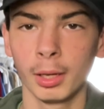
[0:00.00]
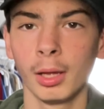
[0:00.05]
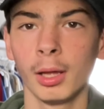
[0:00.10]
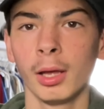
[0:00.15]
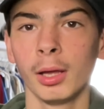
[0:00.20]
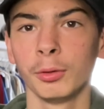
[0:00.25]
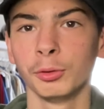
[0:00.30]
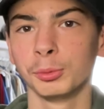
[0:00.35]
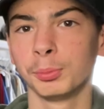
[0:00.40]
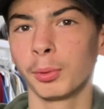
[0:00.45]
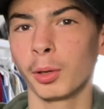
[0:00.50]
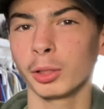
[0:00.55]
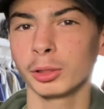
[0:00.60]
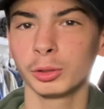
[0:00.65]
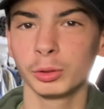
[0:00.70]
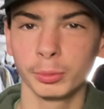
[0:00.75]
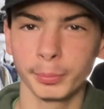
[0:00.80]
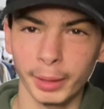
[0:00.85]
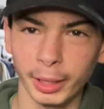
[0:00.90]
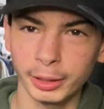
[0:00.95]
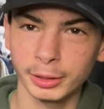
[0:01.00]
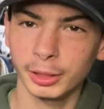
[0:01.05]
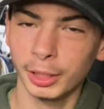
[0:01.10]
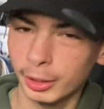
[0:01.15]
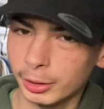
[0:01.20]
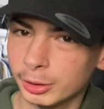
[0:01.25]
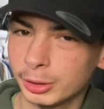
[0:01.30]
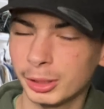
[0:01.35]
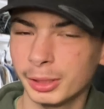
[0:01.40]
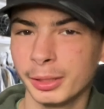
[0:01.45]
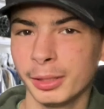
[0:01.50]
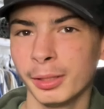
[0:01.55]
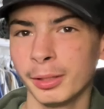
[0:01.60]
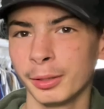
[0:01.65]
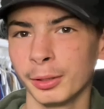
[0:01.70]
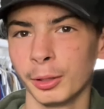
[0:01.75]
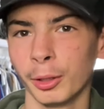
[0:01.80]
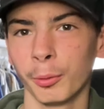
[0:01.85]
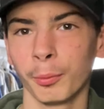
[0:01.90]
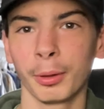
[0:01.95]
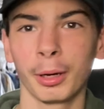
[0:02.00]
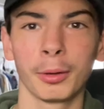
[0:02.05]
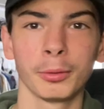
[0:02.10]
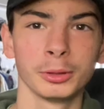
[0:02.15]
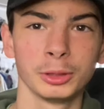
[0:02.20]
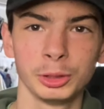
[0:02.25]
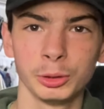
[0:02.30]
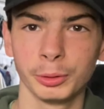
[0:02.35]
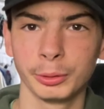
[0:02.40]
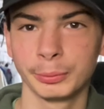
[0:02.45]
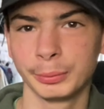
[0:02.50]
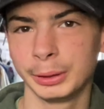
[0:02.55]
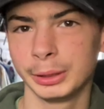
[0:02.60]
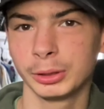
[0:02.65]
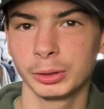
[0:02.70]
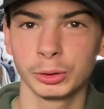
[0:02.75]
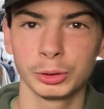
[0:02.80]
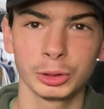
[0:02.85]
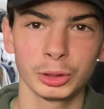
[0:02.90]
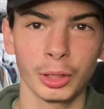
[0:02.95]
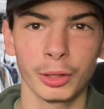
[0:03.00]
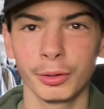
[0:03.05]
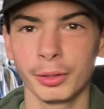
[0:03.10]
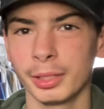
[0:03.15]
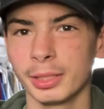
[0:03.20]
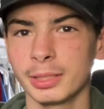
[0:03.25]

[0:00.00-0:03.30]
It was brought to my attention, when I was doing research on this,